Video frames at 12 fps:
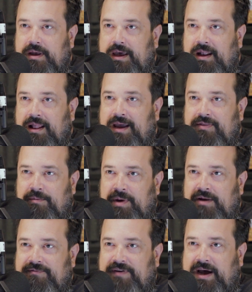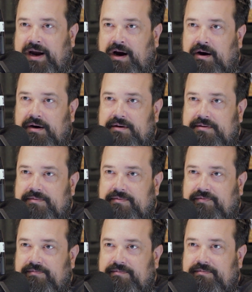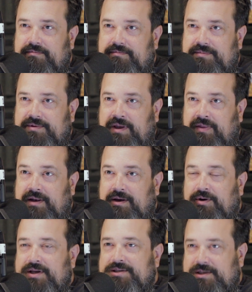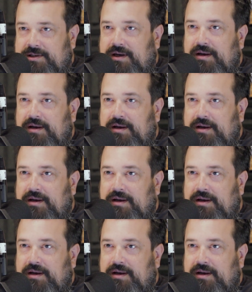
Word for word: and light them on fire, and they don't exist